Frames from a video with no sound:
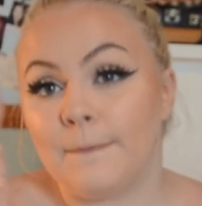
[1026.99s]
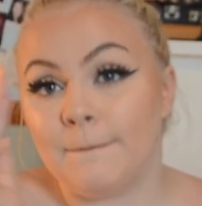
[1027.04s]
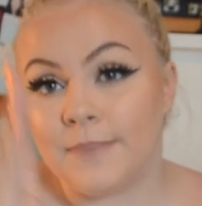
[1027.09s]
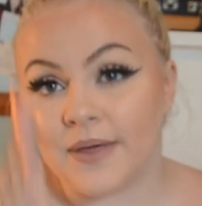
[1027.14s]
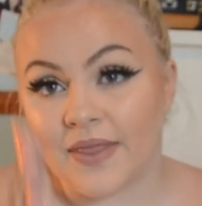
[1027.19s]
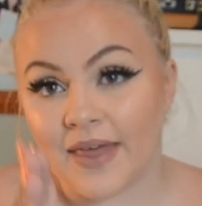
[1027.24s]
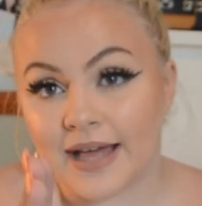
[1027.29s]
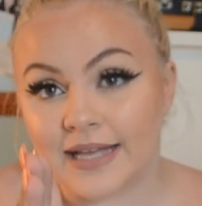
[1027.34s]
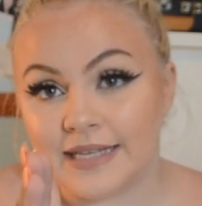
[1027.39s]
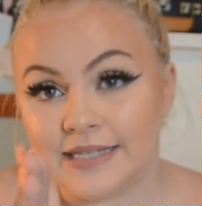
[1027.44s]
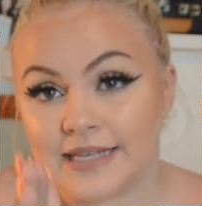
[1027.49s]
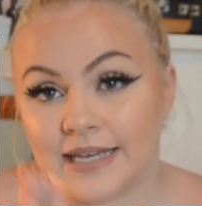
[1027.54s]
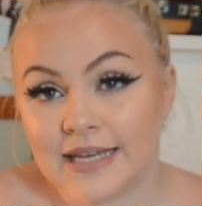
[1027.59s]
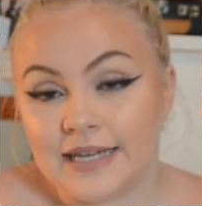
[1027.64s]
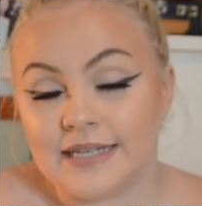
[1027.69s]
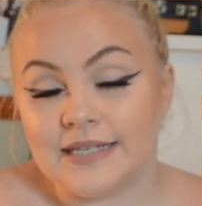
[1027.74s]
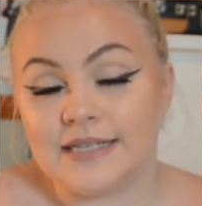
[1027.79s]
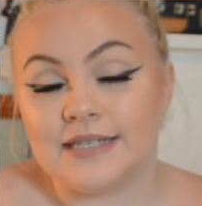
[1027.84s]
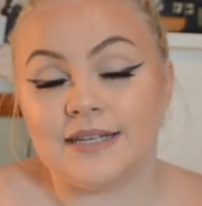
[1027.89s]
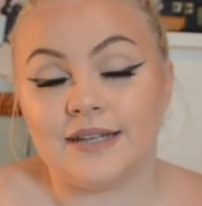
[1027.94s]
but that is
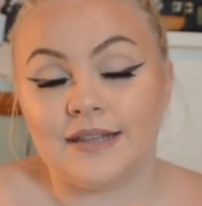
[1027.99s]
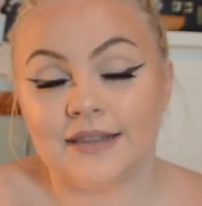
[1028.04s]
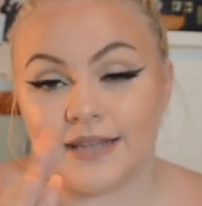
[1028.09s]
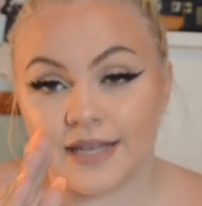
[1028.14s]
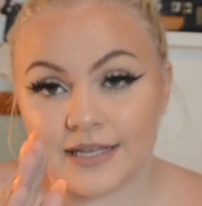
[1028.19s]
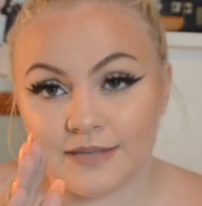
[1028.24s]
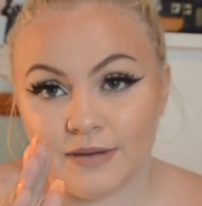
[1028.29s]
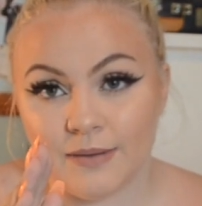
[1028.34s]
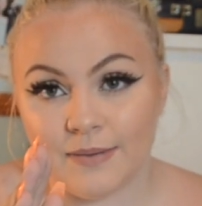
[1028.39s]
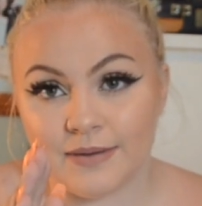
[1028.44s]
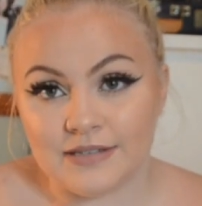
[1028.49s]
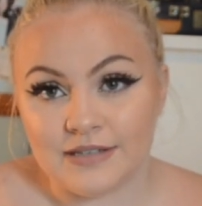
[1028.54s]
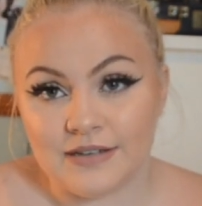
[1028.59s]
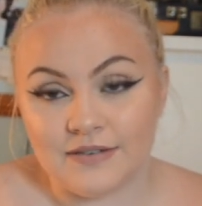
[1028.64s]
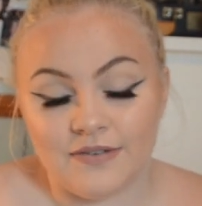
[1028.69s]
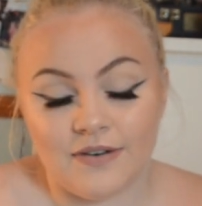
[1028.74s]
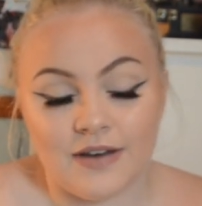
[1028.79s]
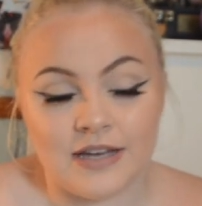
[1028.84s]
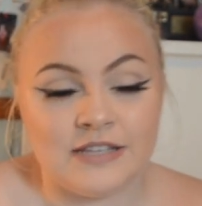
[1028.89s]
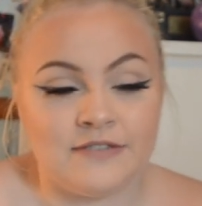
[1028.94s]
it. That's my best
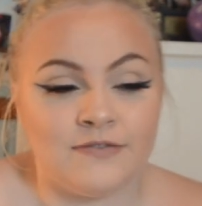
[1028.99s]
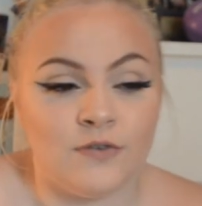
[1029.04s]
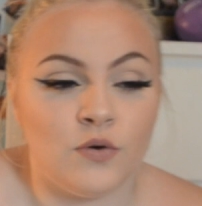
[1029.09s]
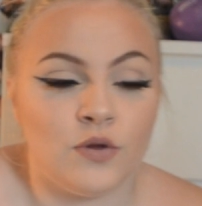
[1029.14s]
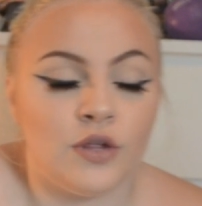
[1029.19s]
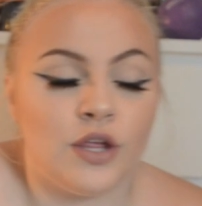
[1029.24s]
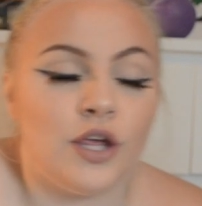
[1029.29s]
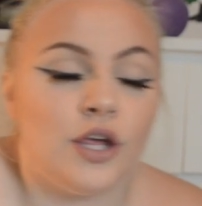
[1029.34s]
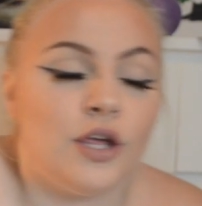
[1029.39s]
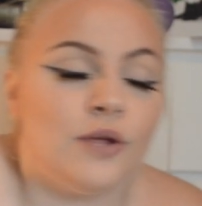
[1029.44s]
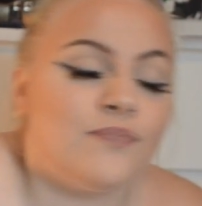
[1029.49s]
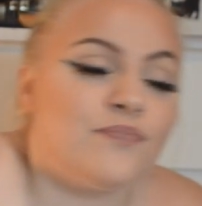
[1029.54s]
advice for you.